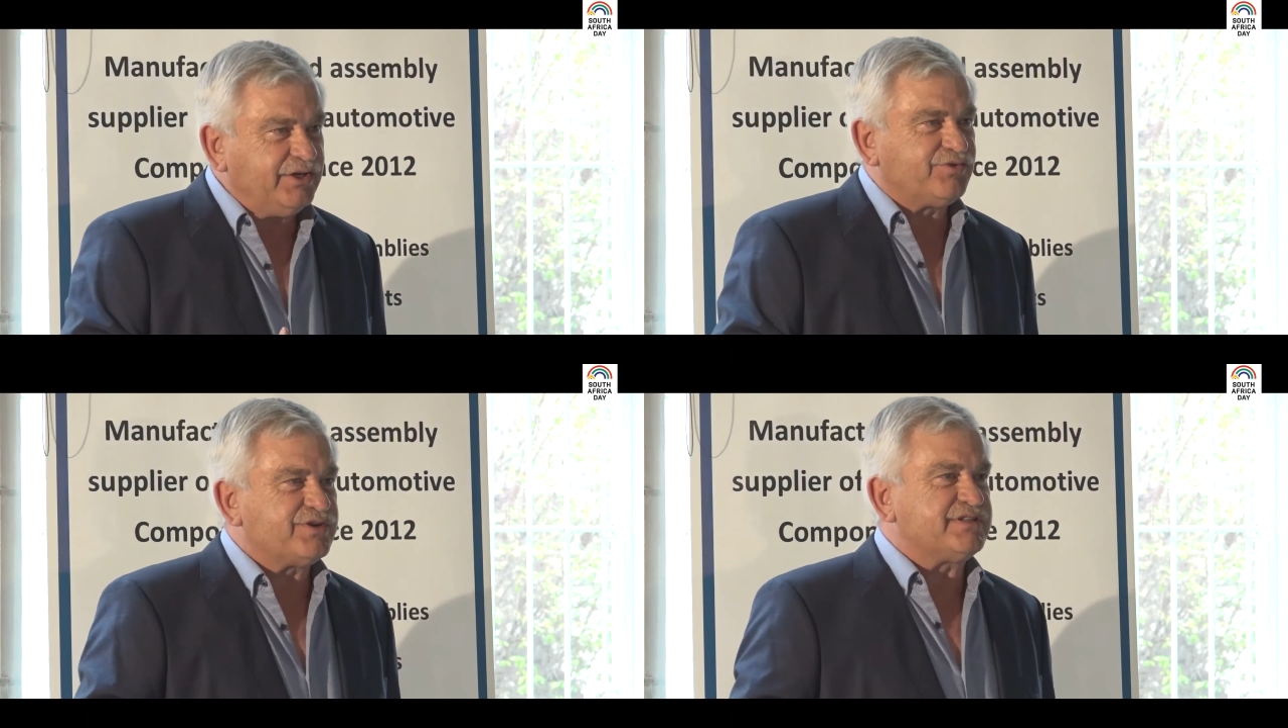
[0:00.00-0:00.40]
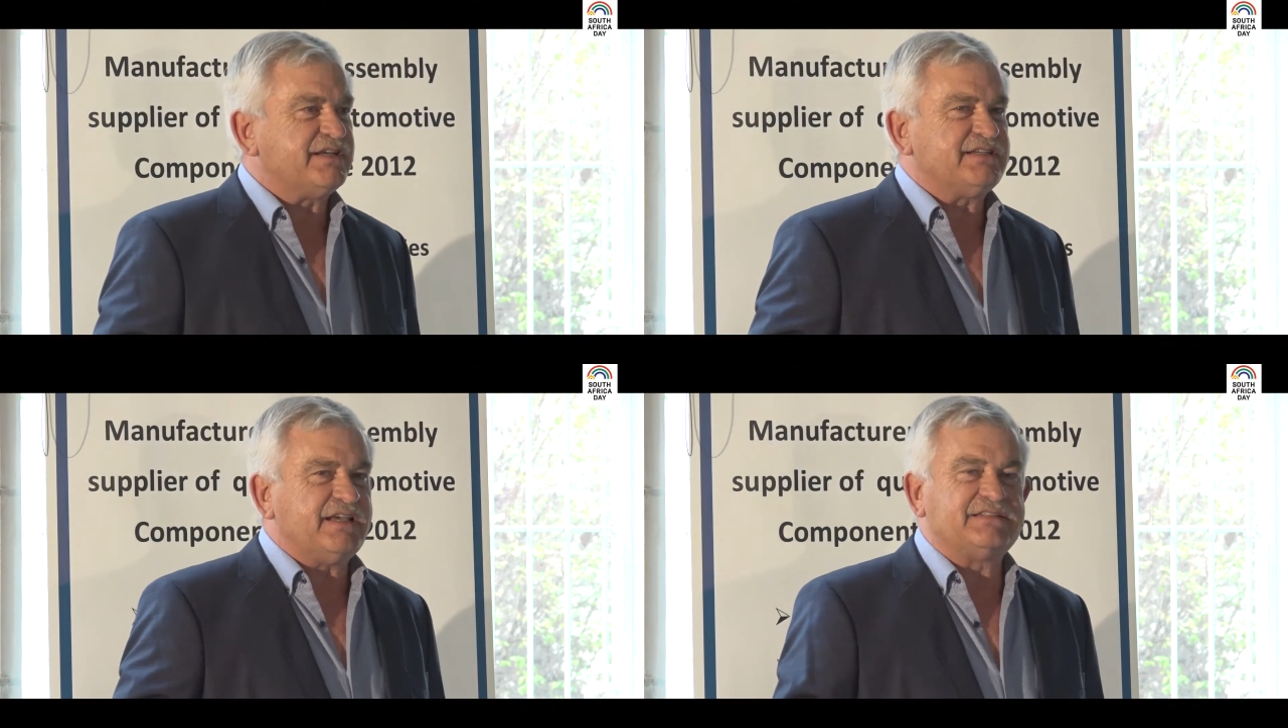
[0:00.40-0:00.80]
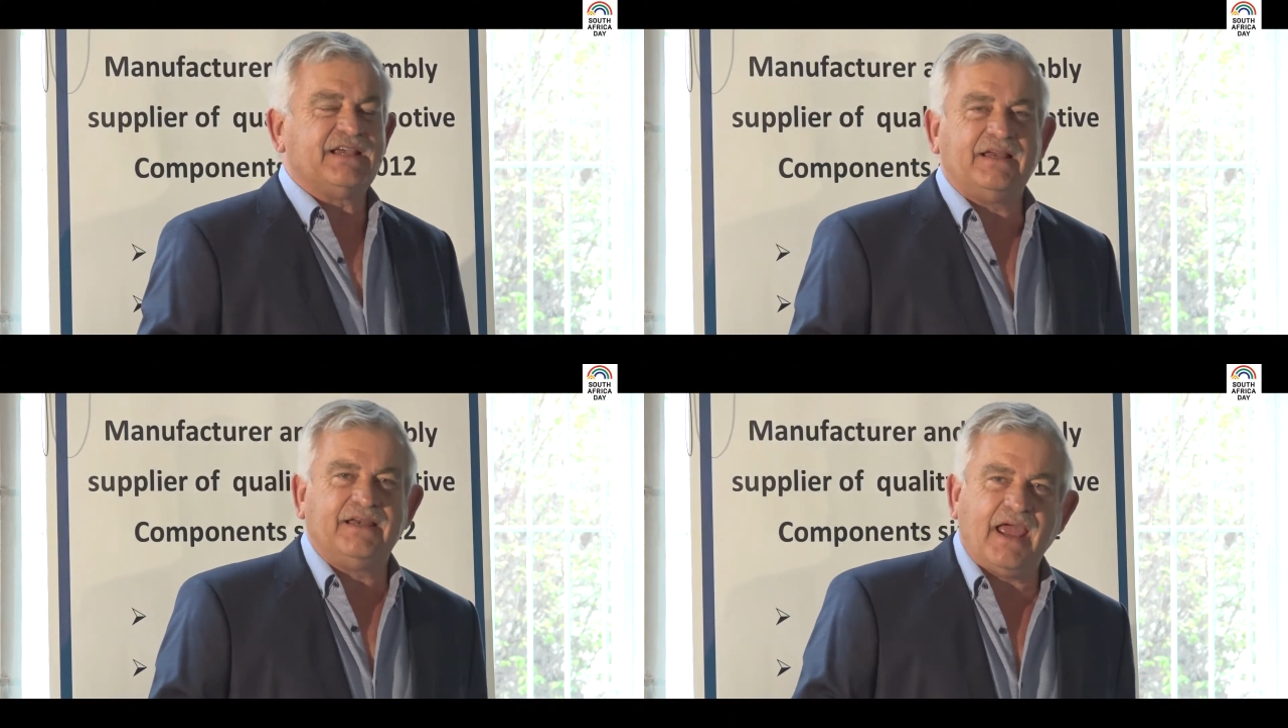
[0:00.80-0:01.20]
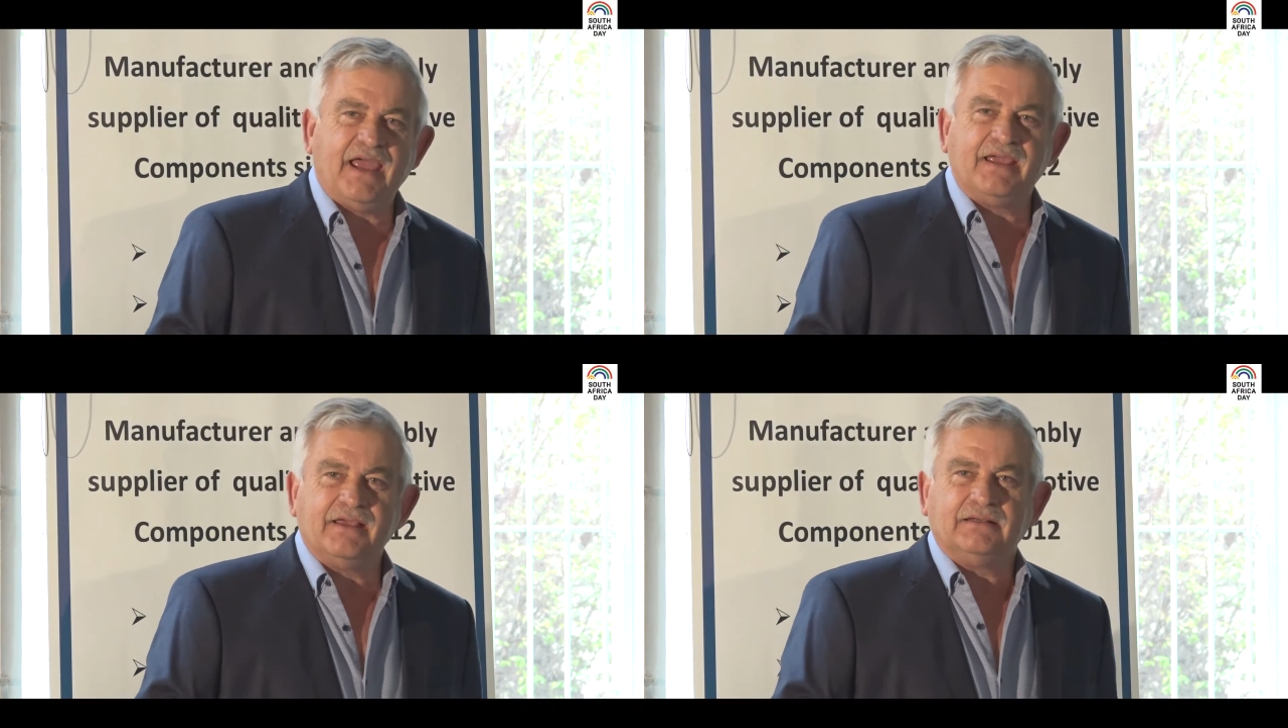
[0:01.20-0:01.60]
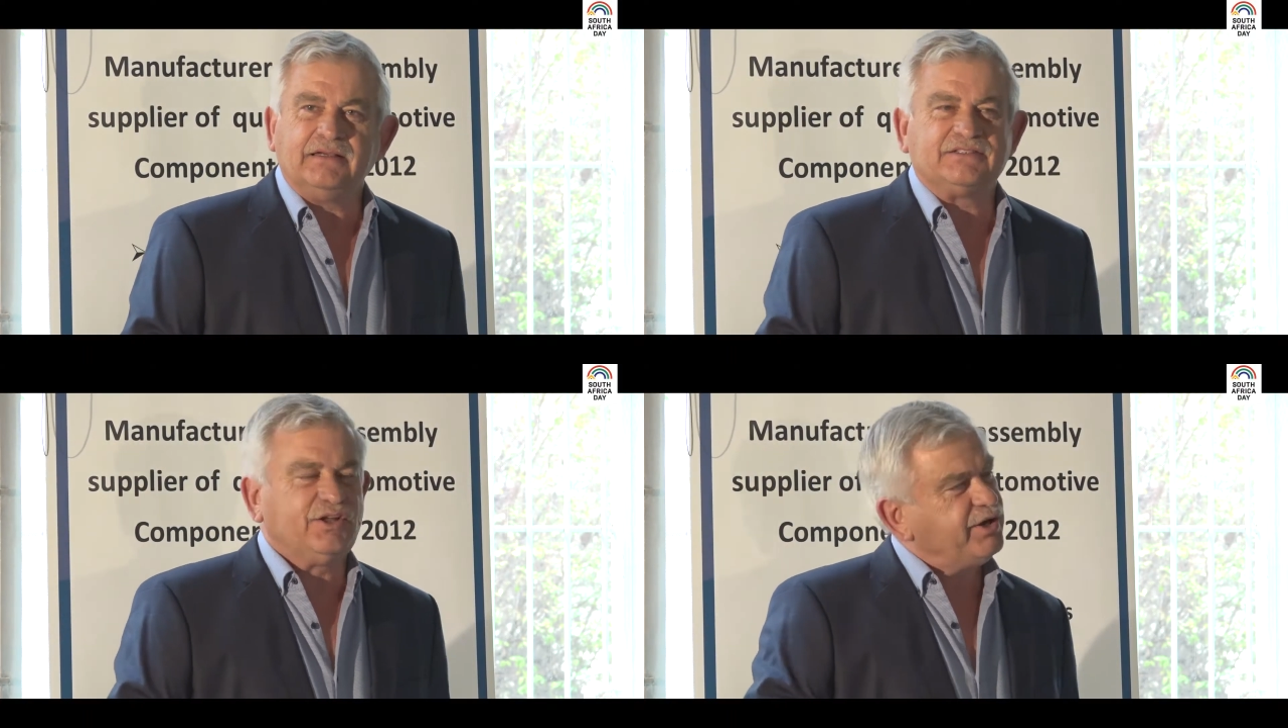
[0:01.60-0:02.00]
interest as SA Day
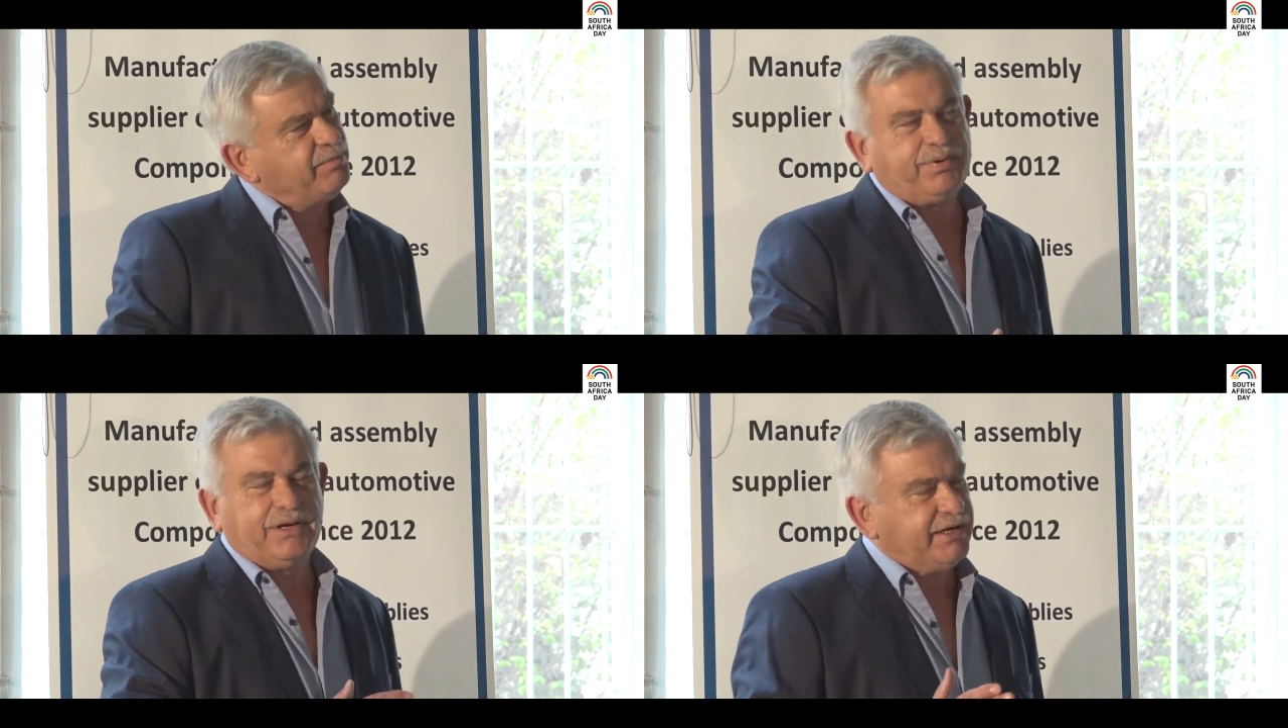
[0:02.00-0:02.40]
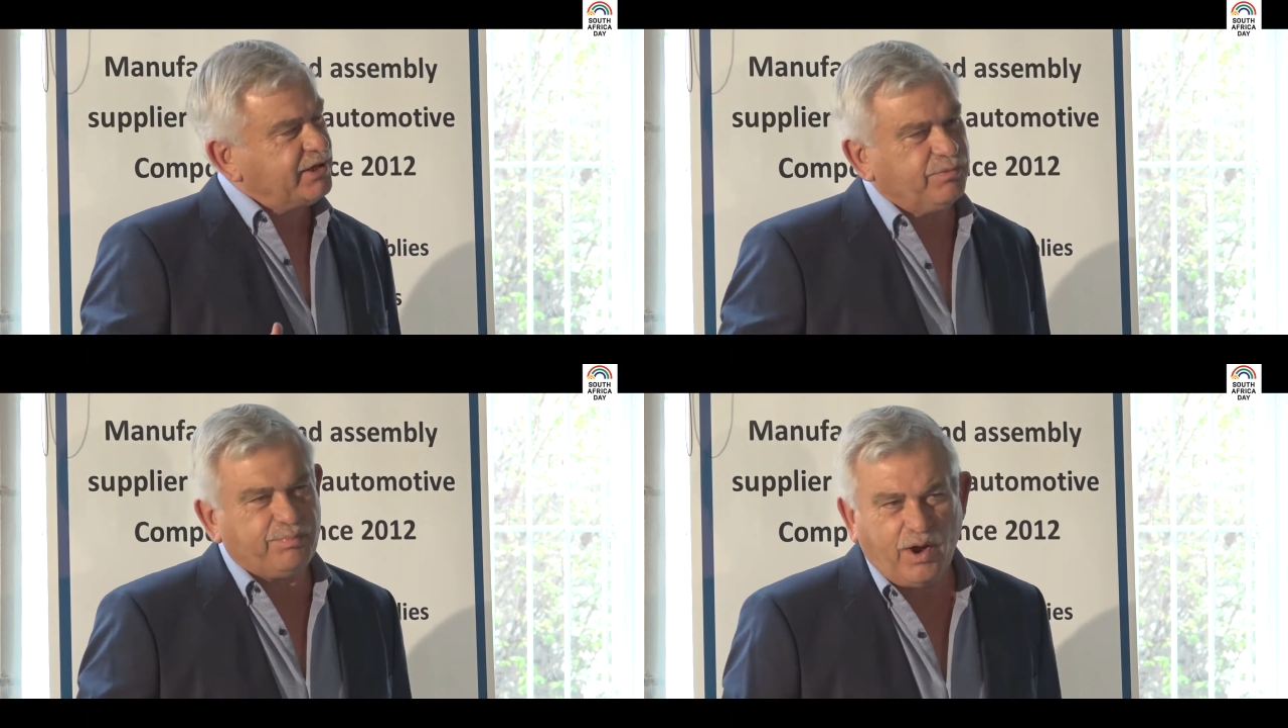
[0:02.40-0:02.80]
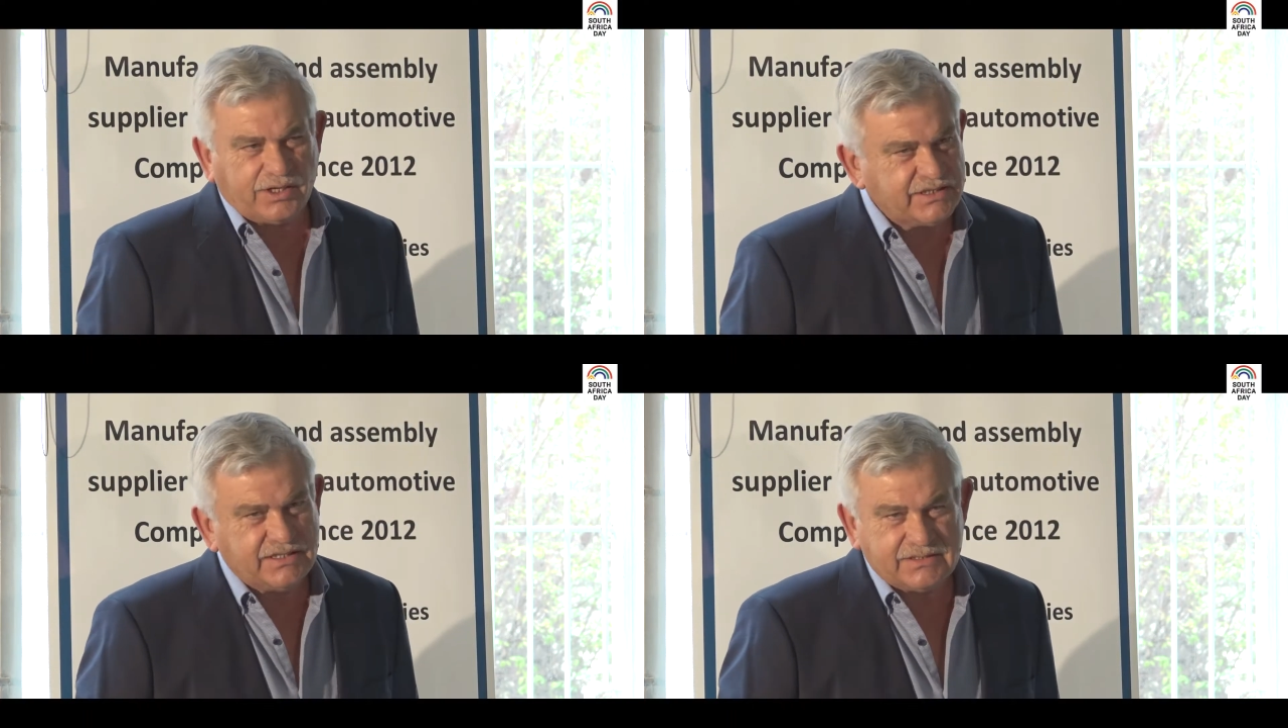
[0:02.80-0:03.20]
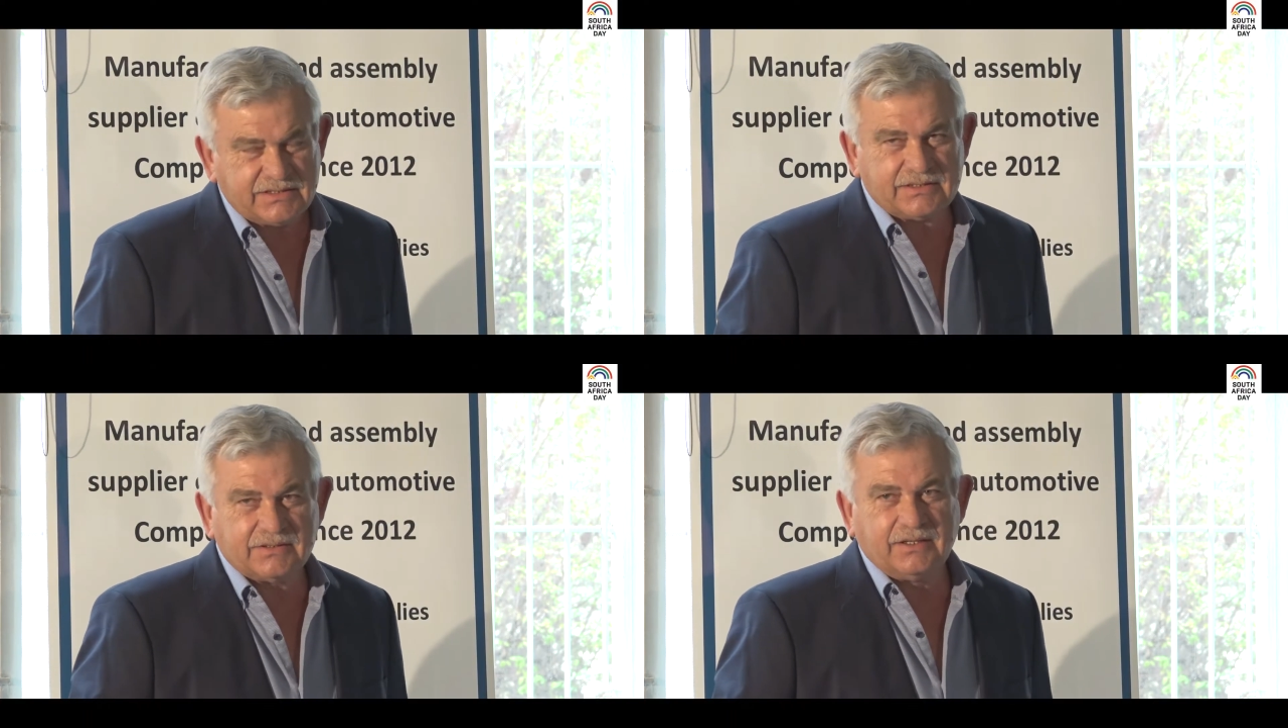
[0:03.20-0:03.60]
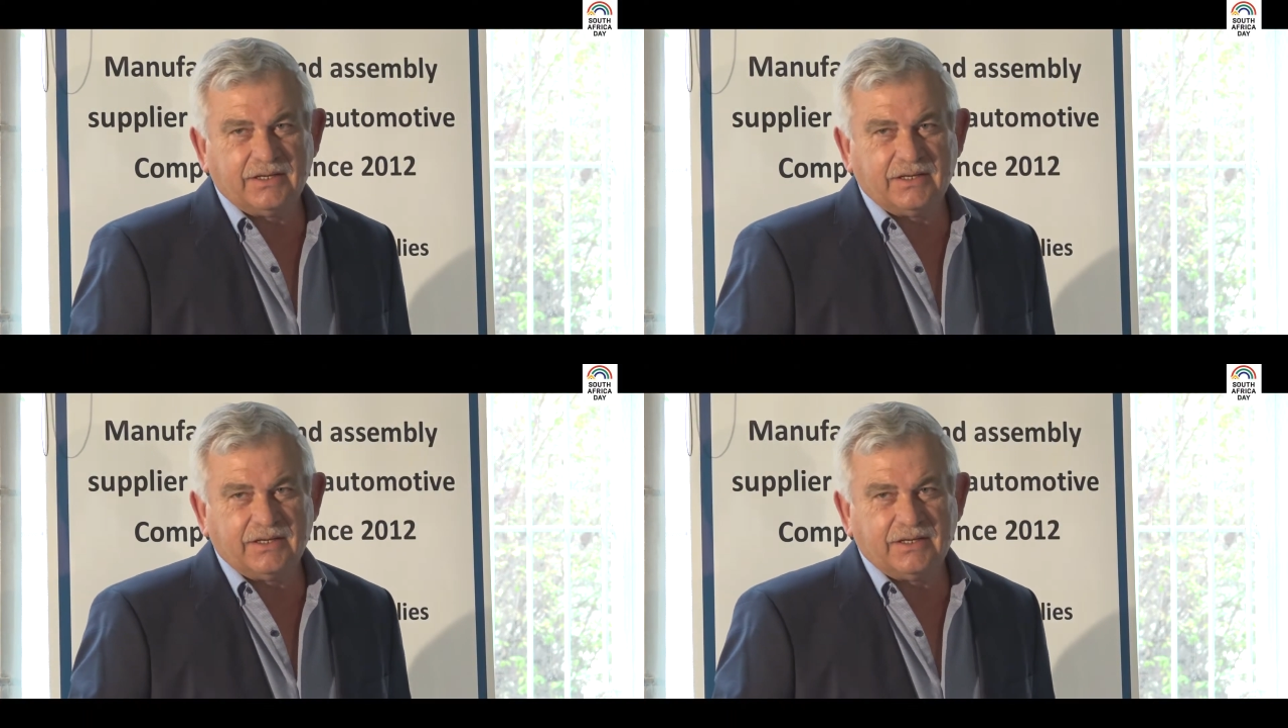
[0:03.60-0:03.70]
is not in political parties.